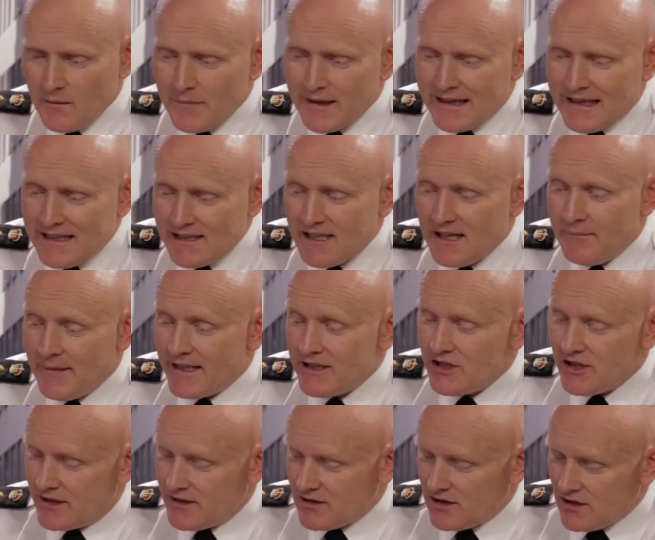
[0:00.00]
But as I
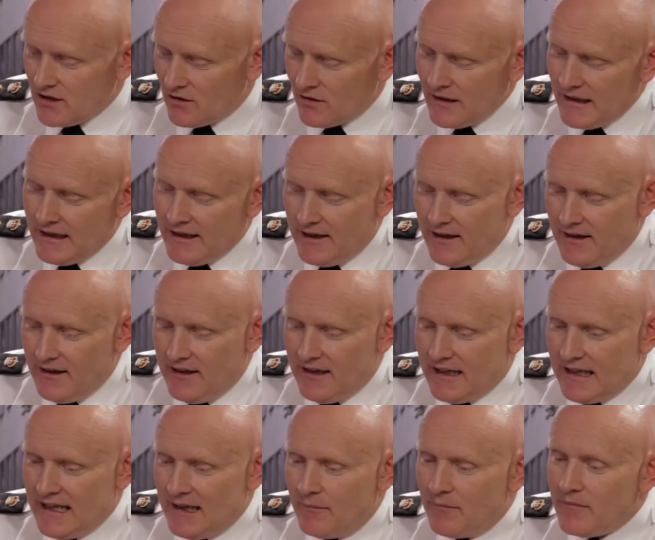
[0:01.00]
mentioned, so,
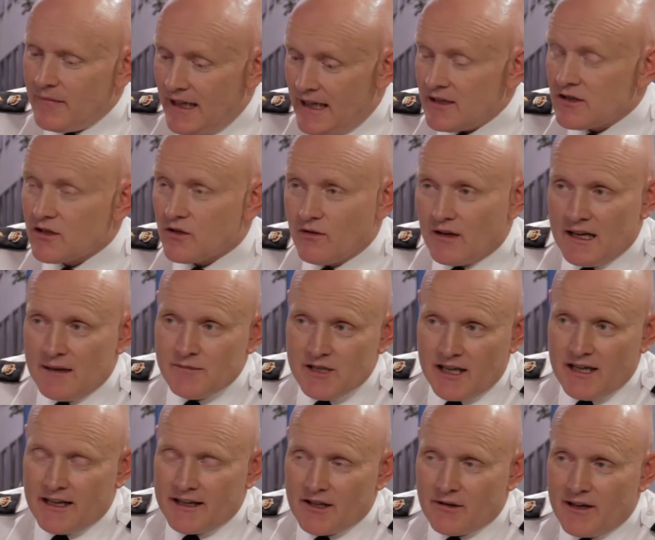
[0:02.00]
yes, crime's
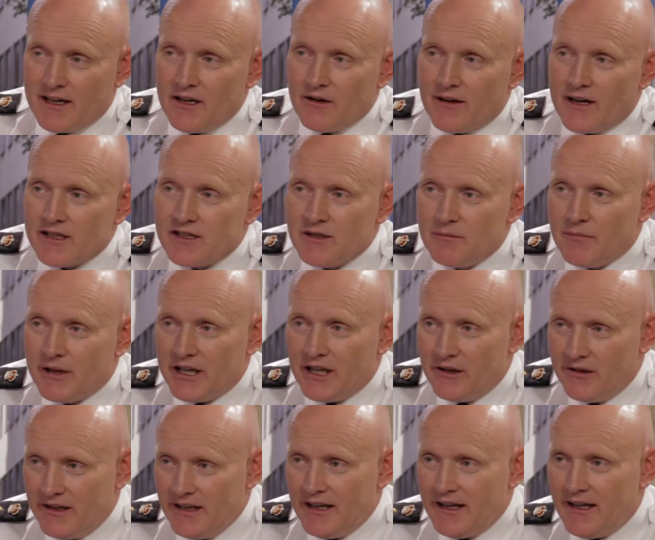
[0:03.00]
heading in the right direction, but
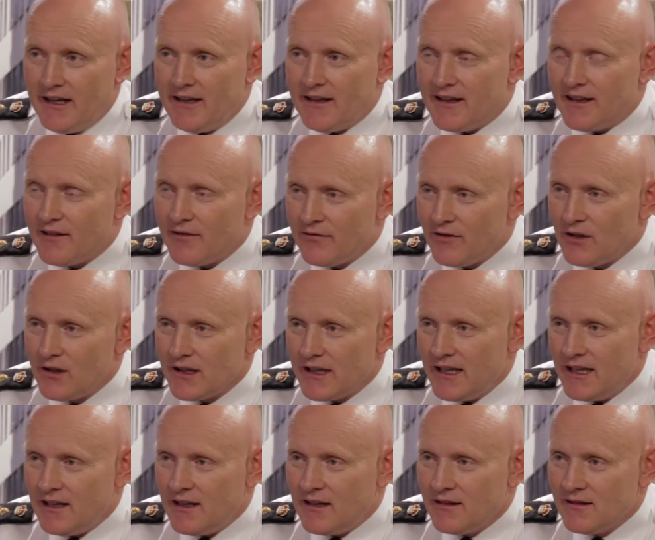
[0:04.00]
you need a
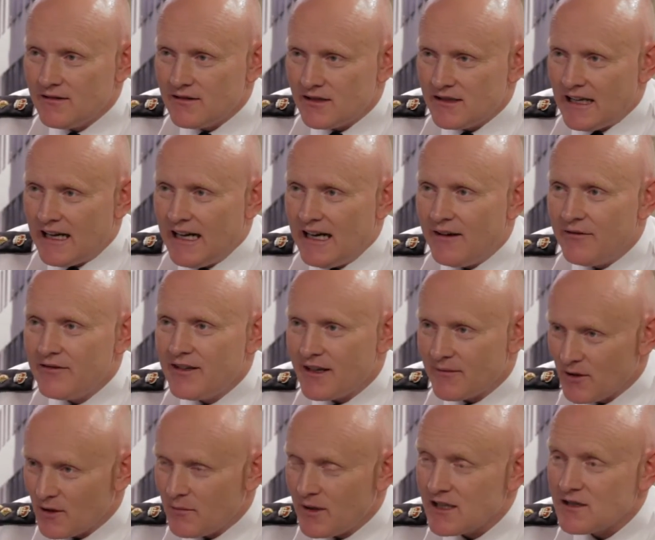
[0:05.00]
fully staffed
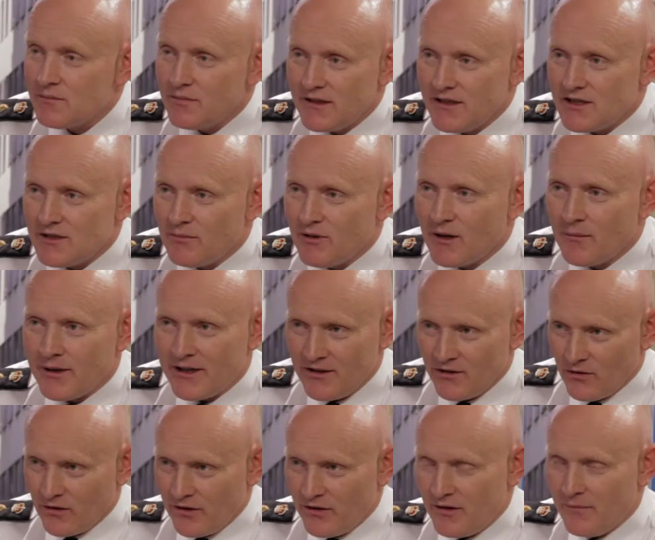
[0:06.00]
and robust police department
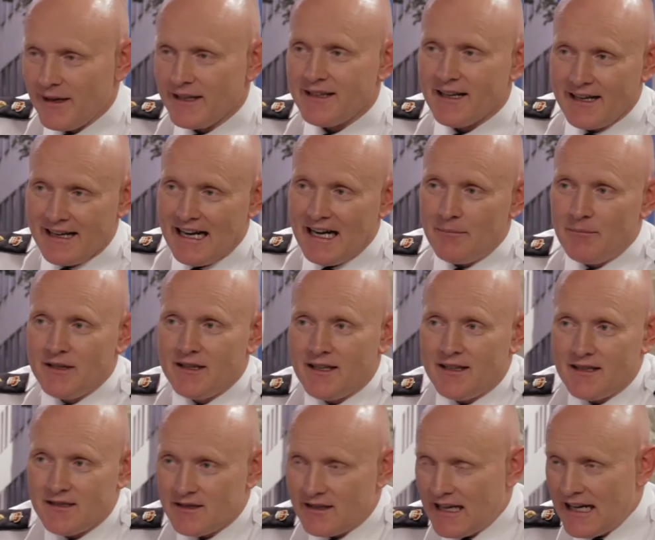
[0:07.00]
in order to make that happen.
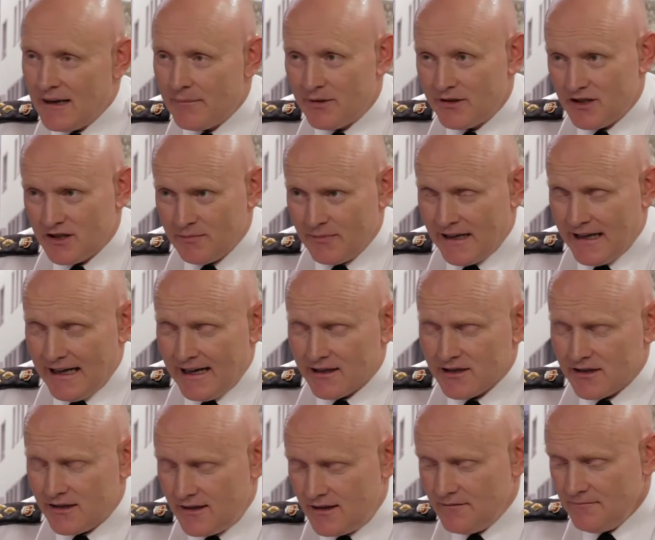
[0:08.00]
That doesn't happen just by
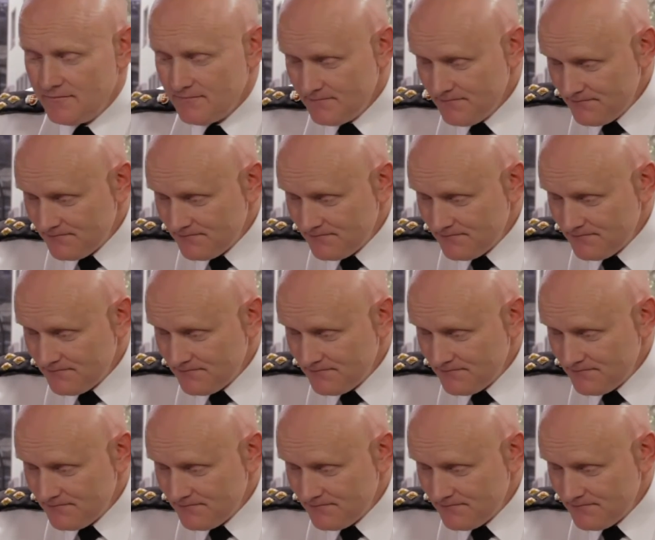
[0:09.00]
accident.